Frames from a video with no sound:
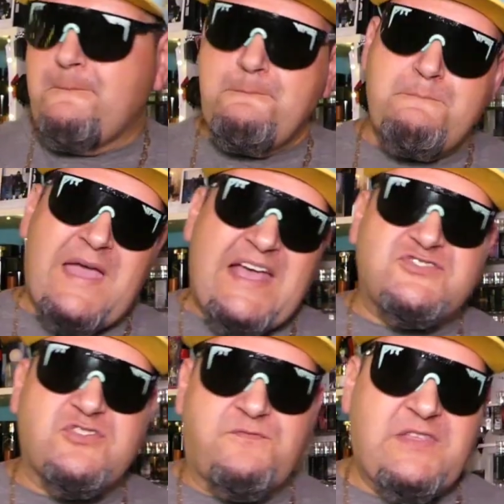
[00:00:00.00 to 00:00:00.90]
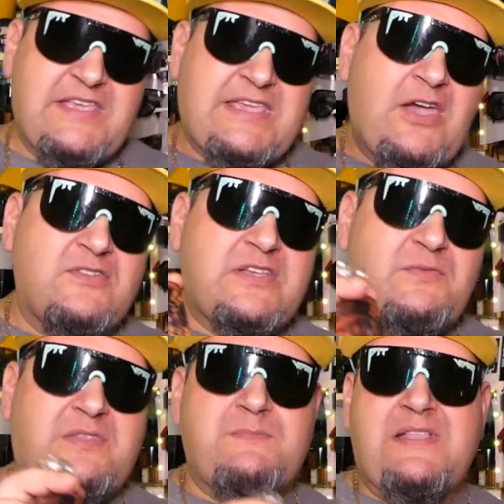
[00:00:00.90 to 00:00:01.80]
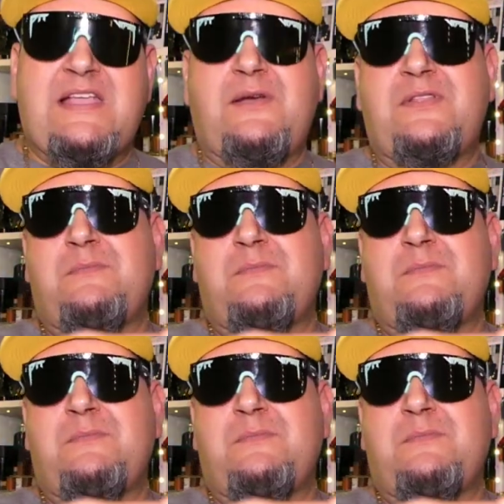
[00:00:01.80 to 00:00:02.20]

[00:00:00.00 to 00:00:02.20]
masterfully killed it with Midnight and the